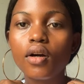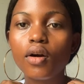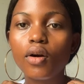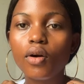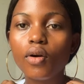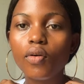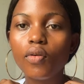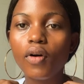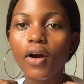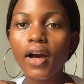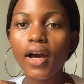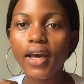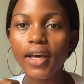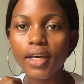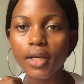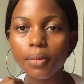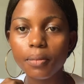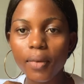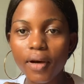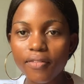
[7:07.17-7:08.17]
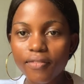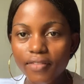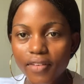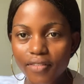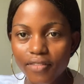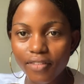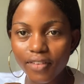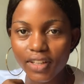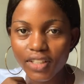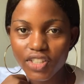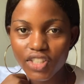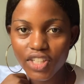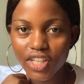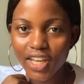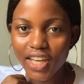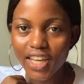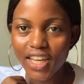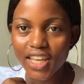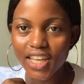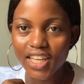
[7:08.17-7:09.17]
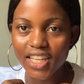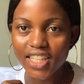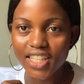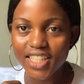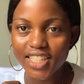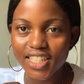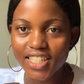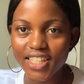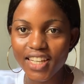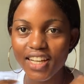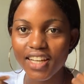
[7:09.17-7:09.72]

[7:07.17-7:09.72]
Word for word: All right, my favorite chain.